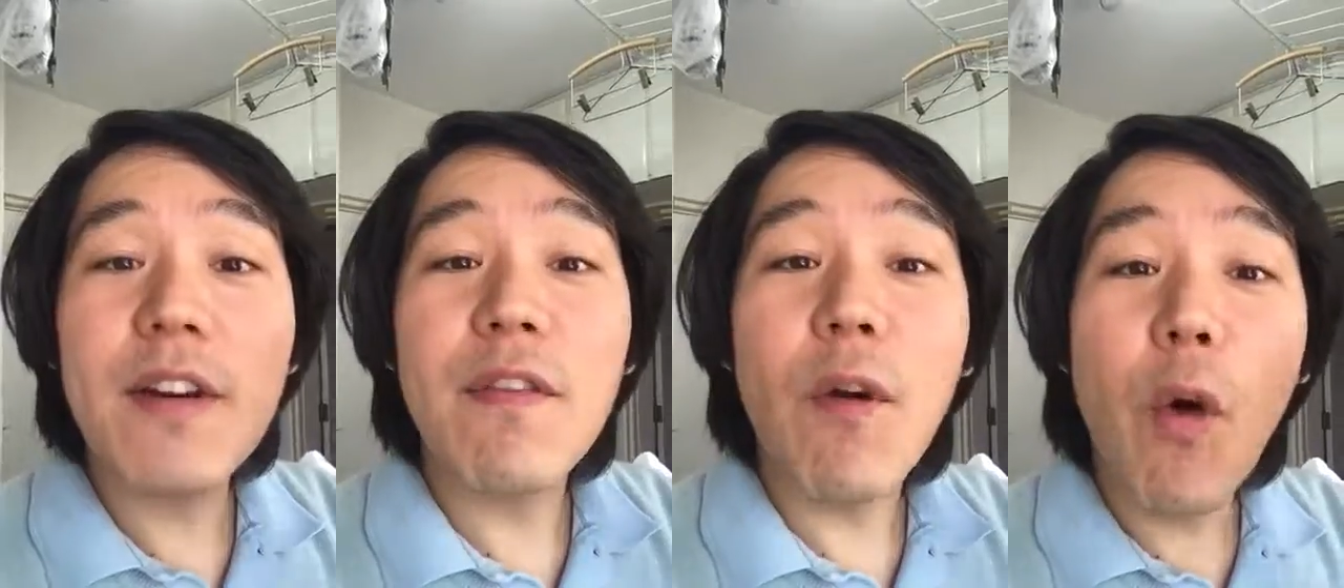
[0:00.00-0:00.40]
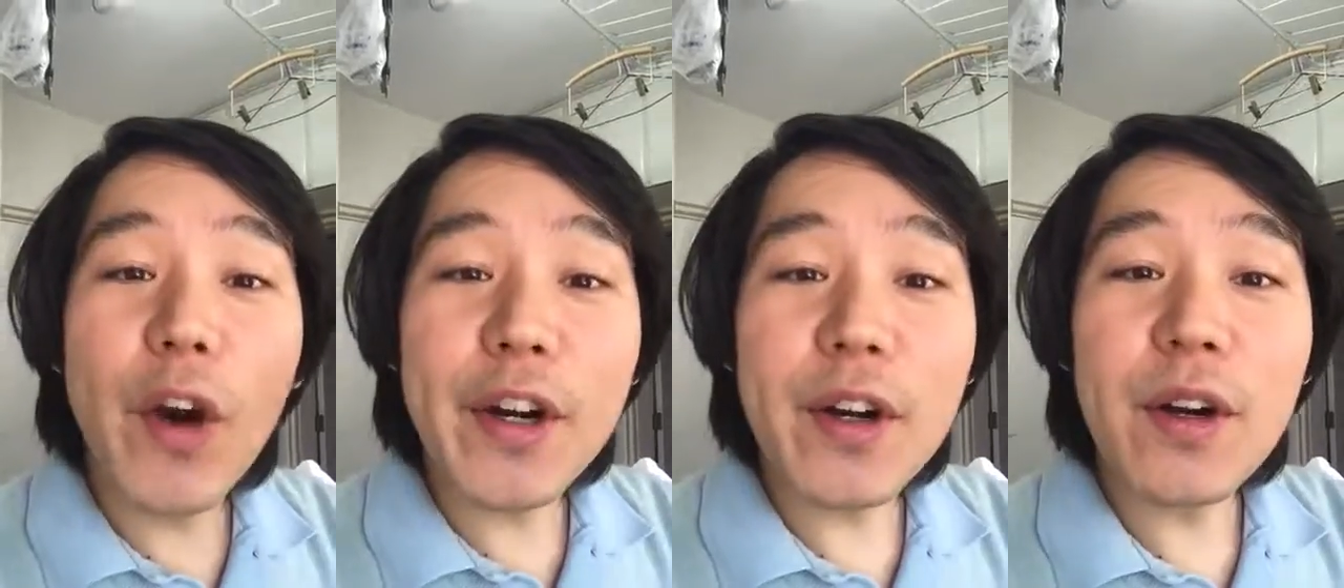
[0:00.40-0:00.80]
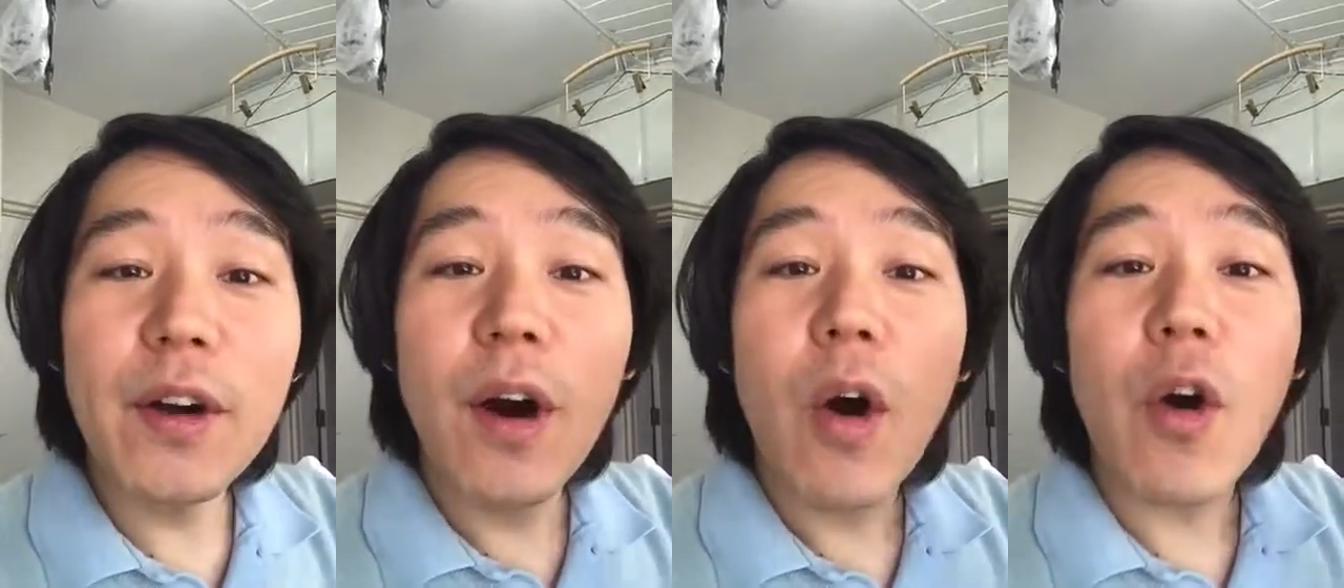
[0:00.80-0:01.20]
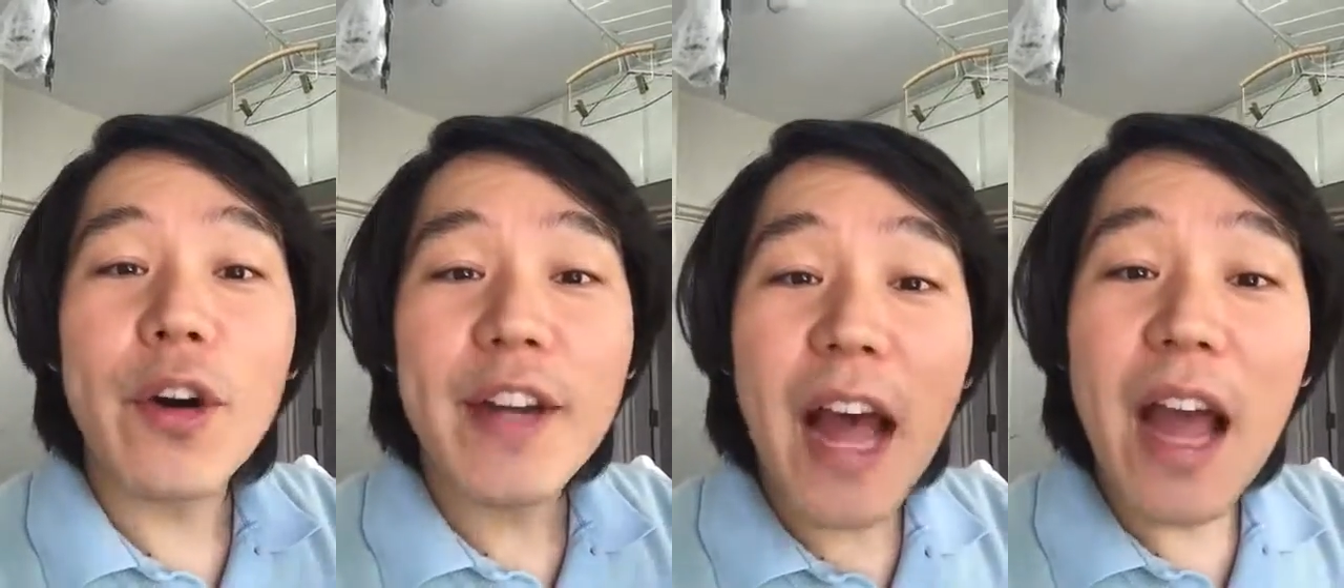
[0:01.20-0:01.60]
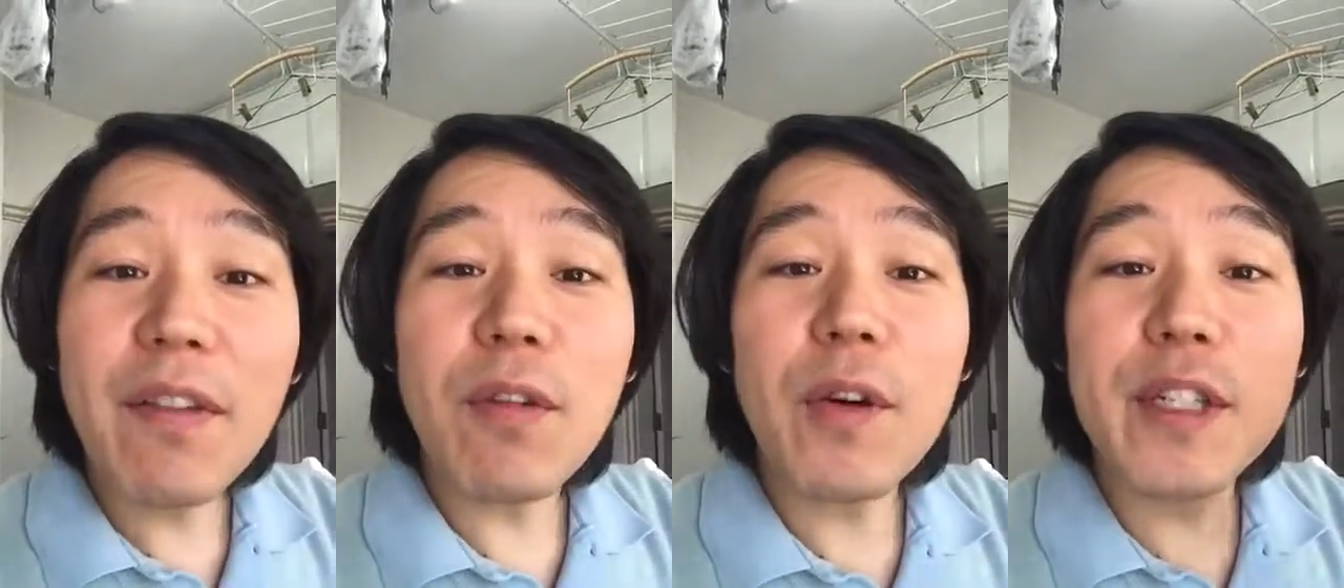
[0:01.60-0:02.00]
fork or
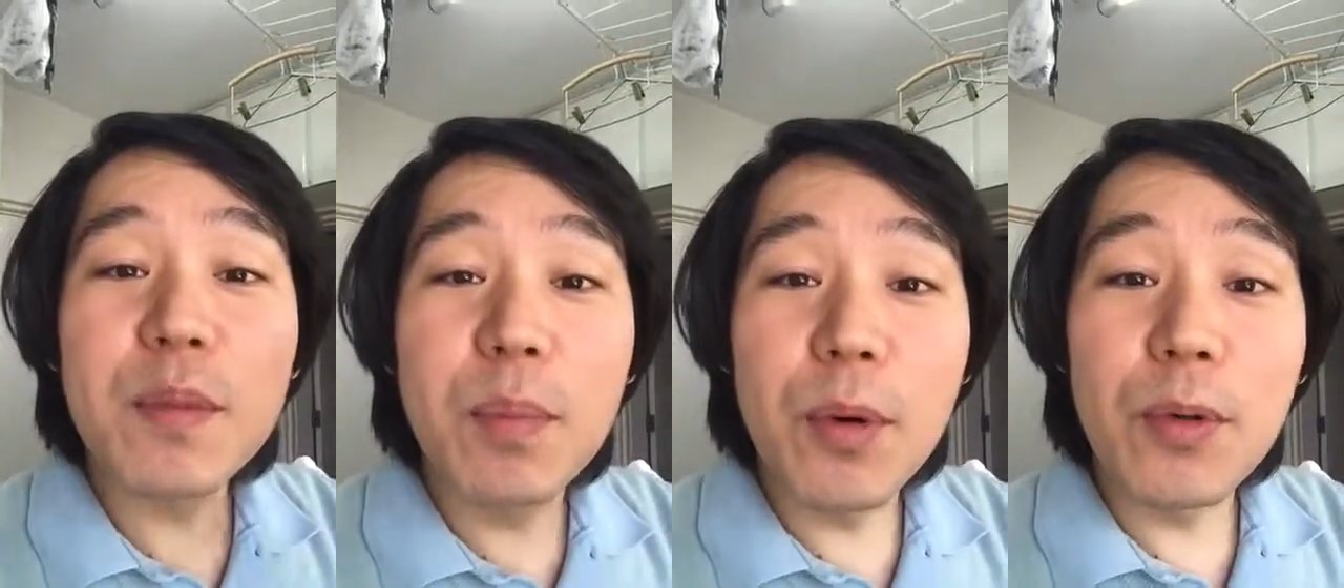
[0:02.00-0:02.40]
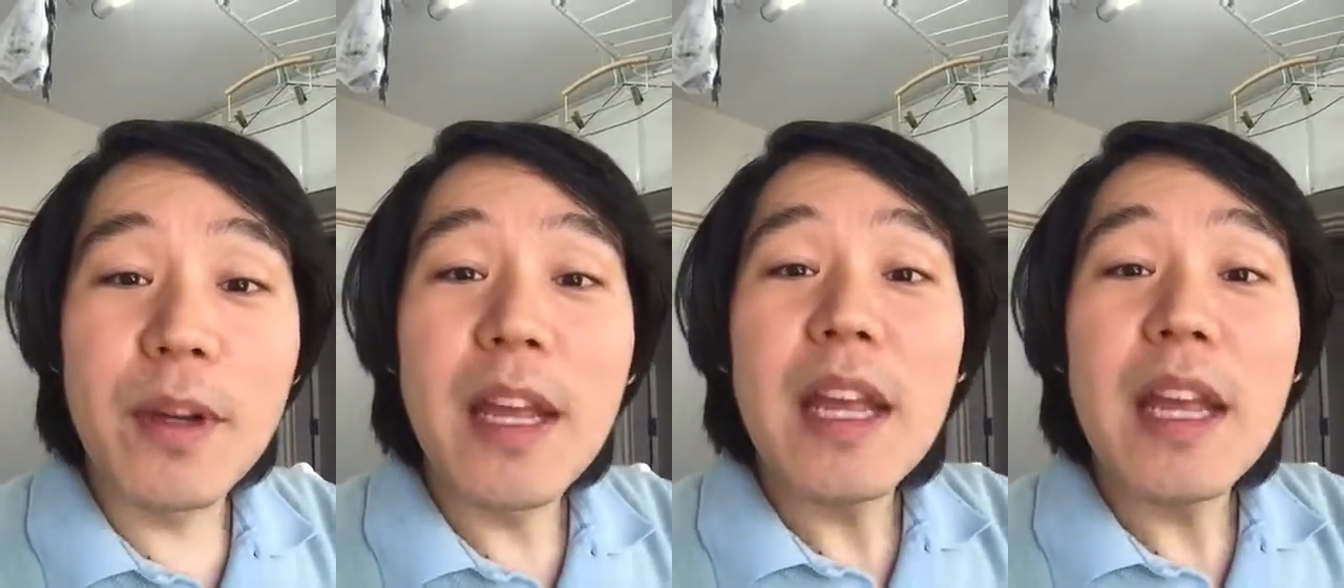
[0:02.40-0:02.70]
knife or spoon.